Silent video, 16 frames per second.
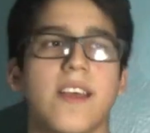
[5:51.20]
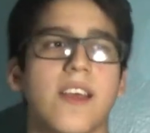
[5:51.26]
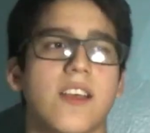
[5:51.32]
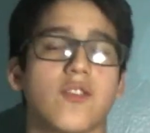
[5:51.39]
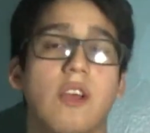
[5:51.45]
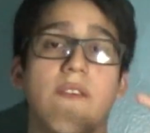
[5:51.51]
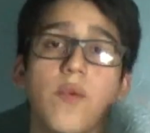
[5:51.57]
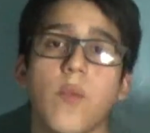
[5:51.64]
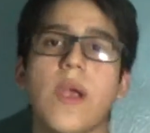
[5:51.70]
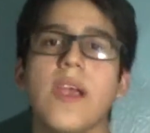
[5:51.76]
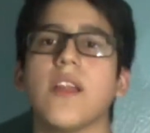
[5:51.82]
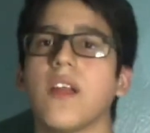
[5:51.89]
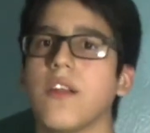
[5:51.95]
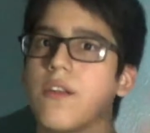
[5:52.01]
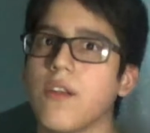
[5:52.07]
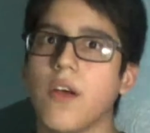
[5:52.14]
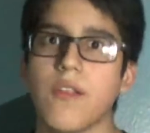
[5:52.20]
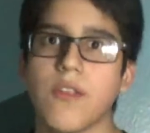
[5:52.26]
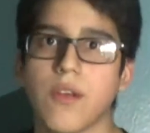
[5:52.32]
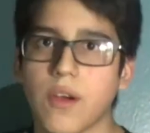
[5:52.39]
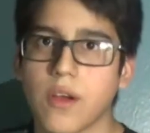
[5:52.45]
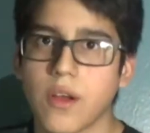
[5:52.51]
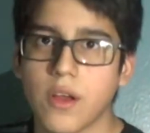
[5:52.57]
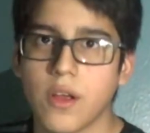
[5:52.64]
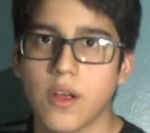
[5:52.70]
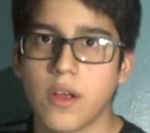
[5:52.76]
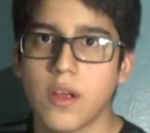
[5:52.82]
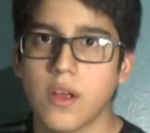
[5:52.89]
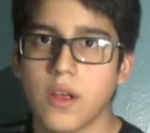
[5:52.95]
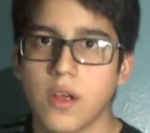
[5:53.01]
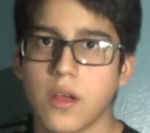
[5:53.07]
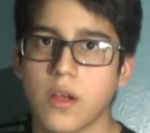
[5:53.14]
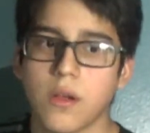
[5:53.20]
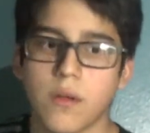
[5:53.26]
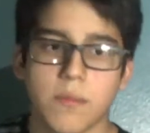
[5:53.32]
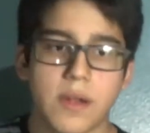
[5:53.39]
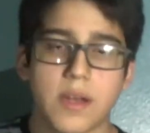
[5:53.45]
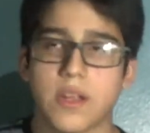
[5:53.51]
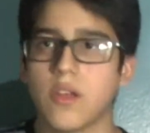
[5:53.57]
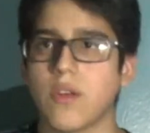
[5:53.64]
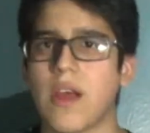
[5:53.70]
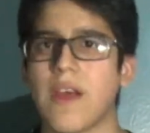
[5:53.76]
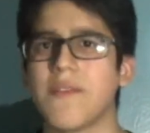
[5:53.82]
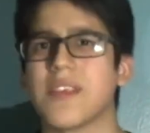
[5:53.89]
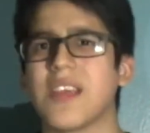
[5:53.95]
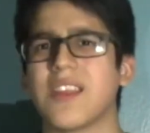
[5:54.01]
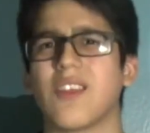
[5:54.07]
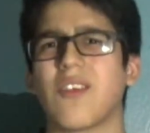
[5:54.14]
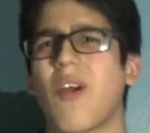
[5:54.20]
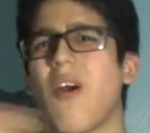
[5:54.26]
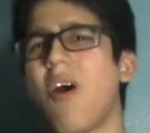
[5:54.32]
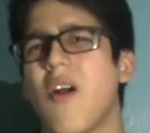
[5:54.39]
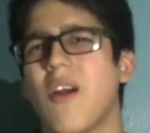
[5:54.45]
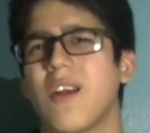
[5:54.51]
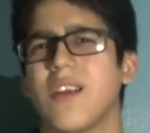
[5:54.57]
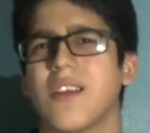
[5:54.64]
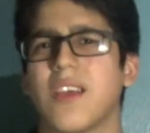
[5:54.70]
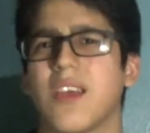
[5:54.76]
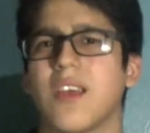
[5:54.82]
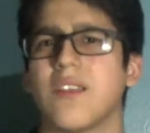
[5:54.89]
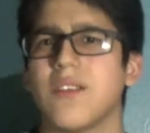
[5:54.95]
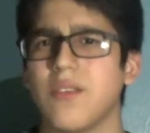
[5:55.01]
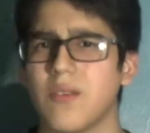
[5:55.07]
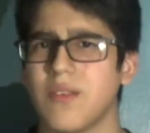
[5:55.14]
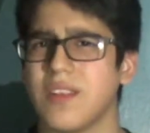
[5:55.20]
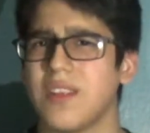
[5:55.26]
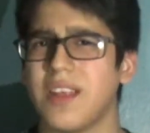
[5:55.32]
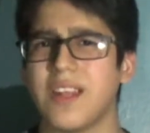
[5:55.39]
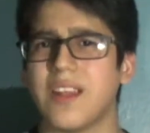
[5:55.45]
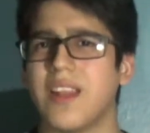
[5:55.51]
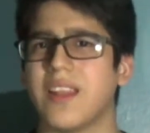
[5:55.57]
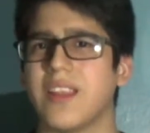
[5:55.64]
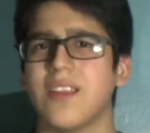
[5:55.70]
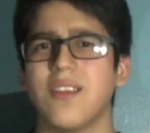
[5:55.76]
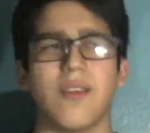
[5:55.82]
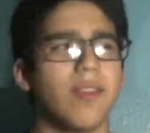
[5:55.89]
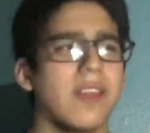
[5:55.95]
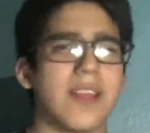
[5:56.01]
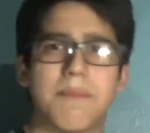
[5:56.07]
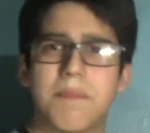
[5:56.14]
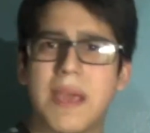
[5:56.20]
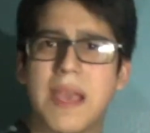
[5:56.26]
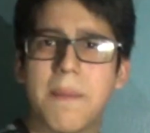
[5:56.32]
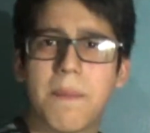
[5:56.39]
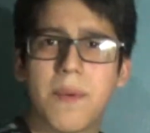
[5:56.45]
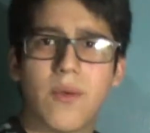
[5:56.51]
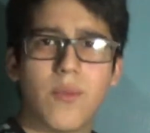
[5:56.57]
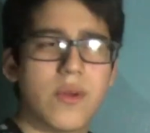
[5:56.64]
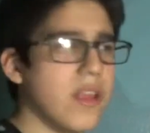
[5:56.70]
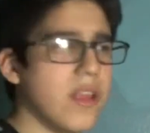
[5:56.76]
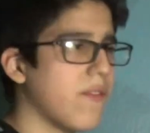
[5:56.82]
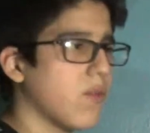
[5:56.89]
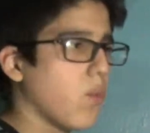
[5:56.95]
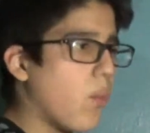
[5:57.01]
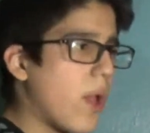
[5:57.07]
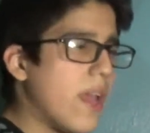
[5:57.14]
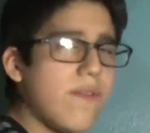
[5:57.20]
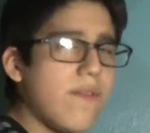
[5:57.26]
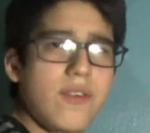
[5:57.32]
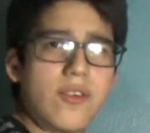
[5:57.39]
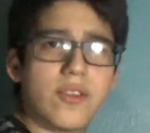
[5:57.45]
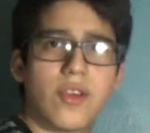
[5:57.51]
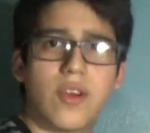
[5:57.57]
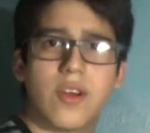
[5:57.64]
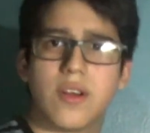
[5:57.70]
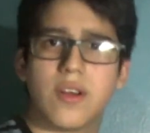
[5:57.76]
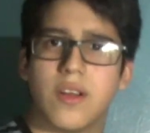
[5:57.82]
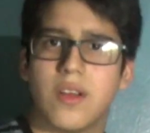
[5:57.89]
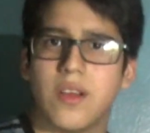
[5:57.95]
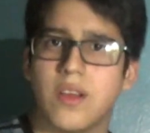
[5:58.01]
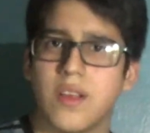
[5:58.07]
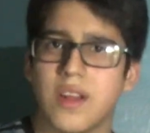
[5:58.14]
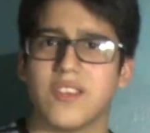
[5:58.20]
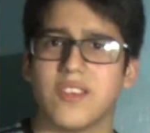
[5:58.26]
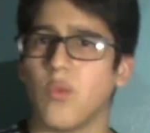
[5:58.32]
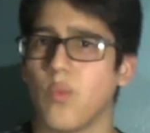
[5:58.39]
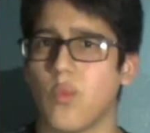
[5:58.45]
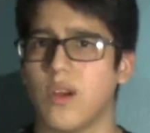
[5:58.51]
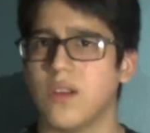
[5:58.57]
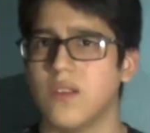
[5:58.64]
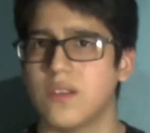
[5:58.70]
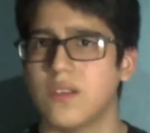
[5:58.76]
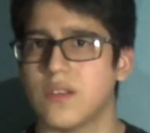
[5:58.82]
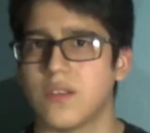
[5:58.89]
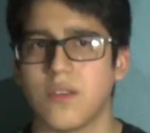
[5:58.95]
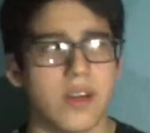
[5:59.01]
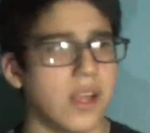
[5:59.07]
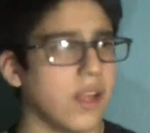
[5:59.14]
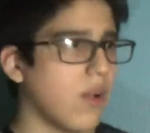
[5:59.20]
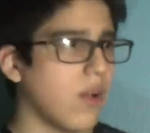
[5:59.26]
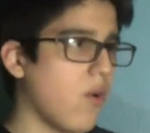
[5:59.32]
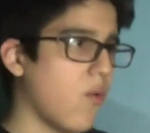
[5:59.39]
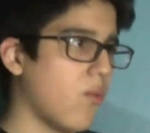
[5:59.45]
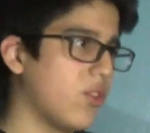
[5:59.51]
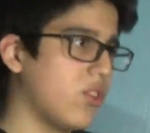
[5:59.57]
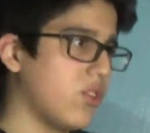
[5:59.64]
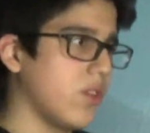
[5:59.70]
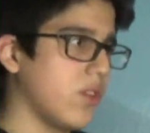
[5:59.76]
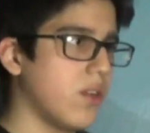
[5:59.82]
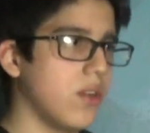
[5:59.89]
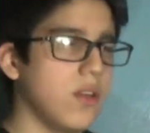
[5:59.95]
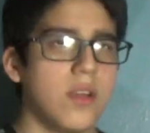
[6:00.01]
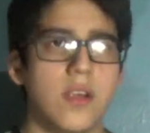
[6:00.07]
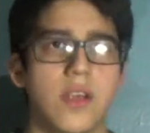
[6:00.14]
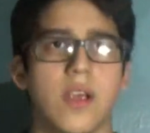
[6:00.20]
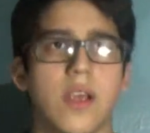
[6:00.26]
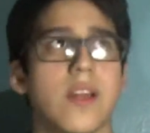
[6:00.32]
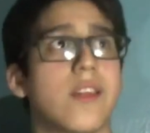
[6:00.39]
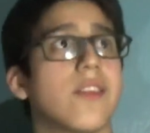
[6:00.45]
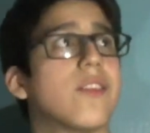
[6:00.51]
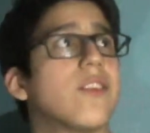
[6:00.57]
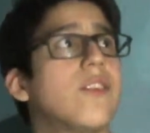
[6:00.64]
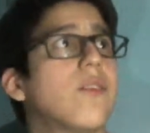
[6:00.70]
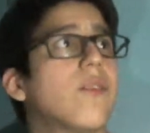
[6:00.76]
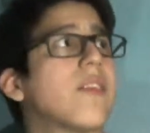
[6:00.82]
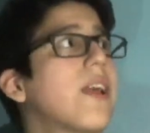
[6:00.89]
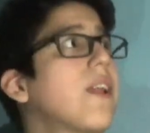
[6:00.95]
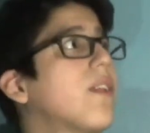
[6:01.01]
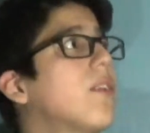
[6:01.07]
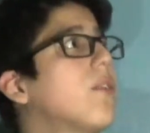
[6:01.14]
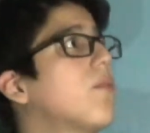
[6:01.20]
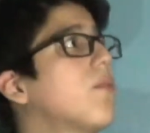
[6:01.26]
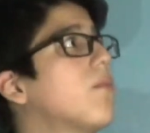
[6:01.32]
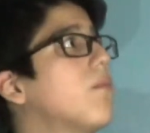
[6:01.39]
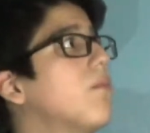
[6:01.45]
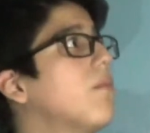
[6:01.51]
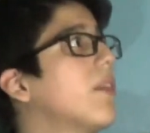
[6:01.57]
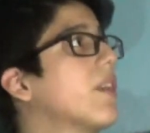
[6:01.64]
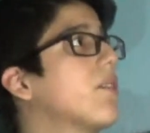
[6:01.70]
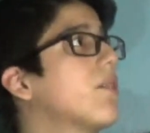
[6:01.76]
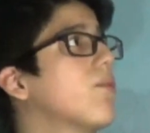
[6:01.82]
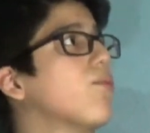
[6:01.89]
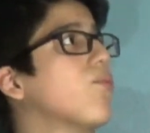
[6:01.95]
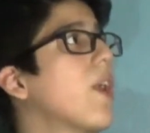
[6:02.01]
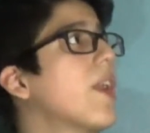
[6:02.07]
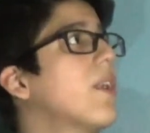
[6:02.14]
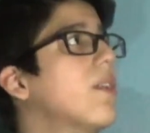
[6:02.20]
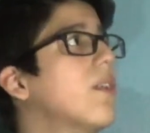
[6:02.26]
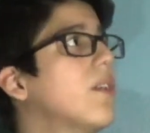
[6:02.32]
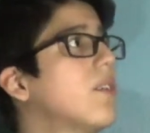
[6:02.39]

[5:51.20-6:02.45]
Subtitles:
so I have to wait another. And then I have to get the card again. The paper when you have to wait for your turn. That's the worst. Like whoosh. That little like red